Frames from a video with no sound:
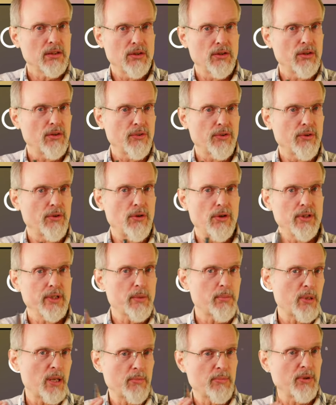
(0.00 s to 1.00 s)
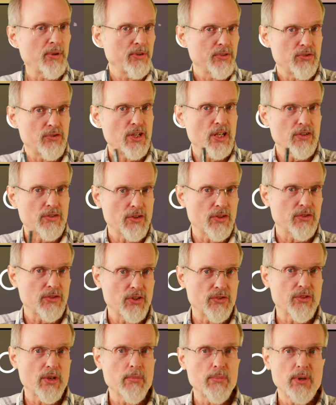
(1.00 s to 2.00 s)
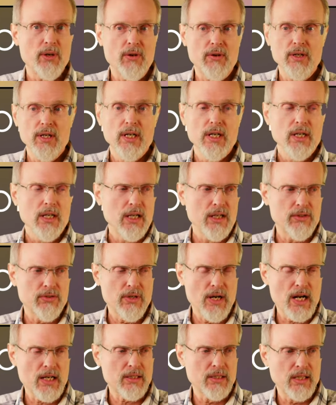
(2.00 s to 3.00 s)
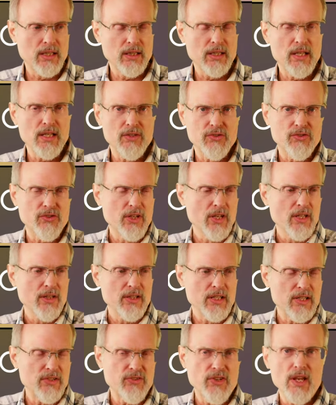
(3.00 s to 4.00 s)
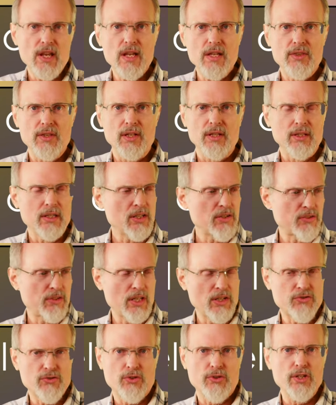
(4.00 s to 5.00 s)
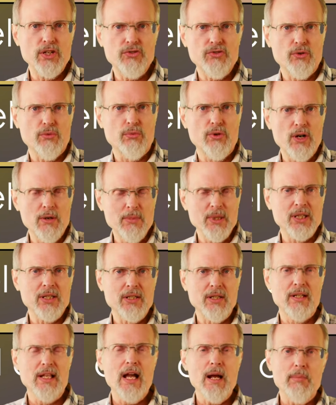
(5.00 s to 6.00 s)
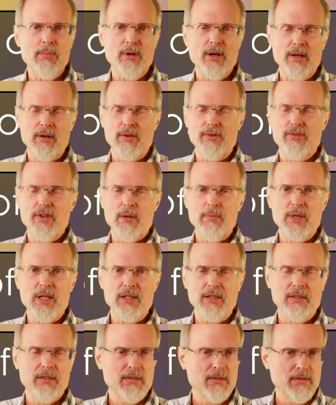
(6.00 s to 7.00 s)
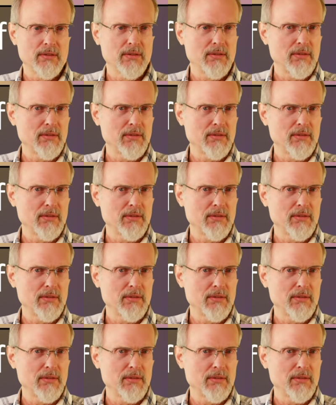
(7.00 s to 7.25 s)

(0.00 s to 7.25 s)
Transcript: you know, the holy people. Jesus is up here attracting these these heathen. These these are these are Roman collaborators. I mean,